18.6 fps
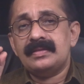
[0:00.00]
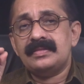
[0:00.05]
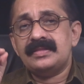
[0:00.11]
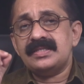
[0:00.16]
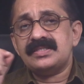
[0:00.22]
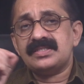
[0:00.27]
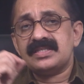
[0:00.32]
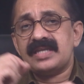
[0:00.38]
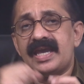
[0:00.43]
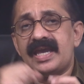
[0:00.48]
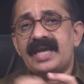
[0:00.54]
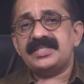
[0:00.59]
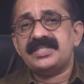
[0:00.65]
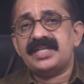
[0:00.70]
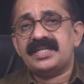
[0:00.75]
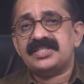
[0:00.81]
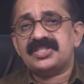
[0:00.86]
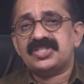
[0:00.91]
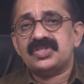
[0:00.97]
This
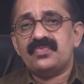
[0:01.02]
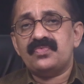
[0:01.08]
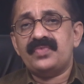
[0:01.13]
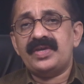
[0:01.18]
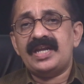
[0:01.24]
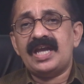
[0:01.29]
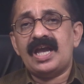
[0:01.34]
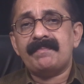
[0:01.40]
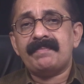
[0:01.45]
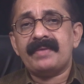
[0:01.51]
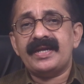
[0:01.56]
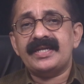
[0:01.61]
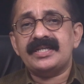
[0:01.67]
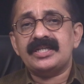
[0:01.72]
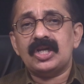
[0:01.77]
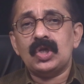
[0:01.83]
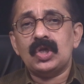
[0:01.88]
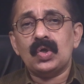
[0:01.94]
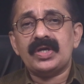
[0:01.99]
agent, when
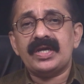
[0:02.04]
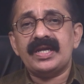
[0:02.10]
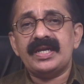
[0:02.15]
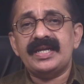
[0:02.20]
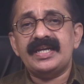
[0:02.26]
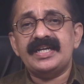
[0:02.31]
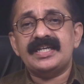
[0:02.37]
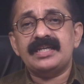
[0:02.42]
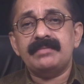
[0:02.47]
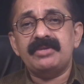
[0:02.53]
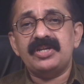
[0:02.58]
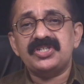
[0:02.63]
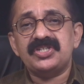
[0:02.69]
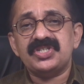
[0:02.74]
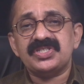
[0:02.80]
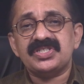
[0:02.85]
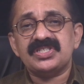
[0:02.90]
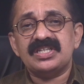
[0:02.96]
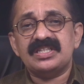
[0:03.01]
applied locally,
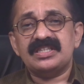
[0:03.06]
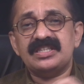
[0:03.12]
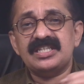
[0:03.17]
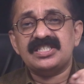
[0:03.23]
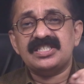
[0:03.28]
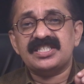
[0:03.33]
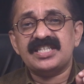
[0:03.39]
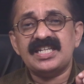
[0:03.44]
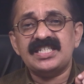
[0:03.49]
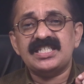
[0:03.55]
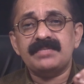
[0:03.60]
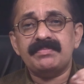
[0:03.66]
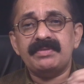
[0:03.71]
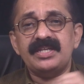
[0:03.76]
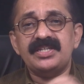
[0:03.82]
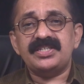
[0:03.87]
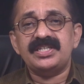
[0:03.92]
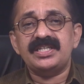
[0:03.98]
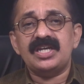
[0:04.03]
diminishes the
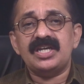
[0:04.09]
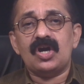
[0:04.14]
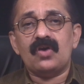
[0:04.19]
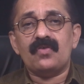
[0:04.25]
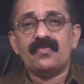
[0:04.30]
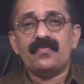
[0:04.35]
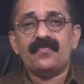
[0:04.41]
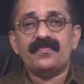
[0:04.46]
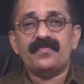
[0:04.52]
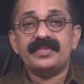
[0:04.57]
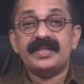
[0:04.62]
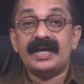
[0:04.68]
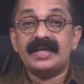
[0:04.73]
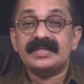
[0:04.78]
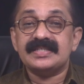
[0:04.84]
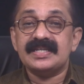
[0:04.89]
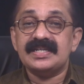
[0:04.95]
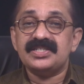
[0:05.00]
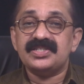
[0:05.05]
sensibility of the
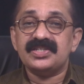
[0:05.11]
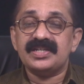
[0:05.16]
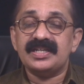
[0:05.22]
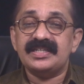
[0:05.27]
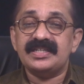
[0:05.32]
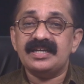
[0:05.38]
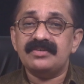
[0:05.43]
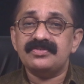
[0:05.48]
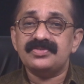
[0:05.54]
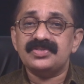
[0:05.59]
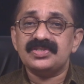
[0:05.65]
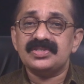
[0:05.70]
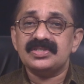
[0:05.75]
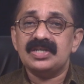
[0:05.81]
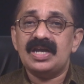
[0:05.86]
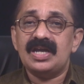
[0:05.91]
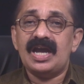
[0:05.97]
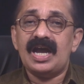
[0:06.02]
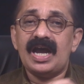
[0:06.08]
sensory nerves,
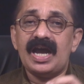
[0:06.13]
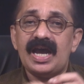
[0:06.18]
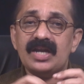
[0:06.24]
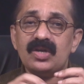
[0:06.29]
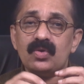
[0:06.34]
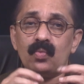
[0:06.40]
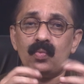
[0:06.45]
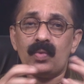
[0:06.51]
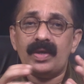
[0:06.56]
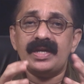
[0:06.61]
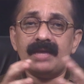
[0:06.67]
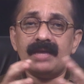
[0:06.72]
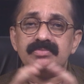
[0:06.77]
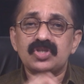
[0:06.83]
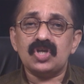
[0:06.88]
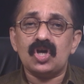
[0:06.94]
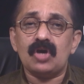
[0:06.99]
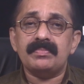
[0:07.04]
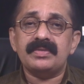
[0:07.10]
and when
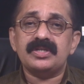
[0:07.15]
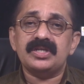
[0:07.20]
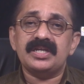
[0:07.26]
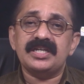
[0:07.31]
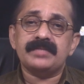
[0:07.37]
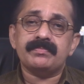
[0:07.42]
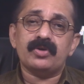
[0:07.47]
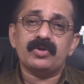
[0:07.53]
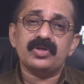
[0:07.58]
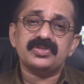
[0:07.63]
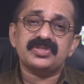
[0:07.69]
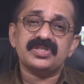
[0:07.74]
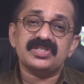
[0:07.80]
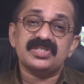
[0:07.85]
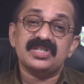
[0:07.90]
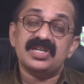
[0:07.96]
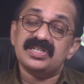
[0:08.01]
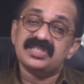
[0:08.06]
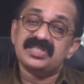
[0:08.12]
absorbed, it produces
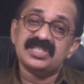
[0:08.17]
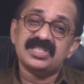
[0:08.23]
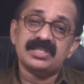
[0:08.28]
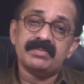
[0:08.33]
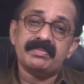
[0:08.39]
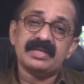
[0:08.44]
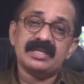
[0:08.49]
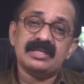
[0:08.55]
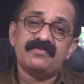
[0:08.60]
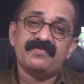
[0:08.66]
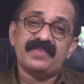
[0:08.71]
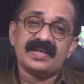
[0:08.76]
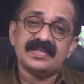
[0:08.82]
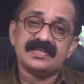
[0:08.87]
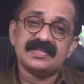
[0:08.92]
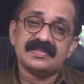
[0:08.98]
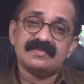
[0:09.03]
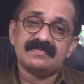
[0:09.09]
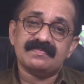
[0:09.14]
systemic
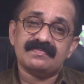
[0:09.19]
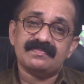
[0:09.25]
effects.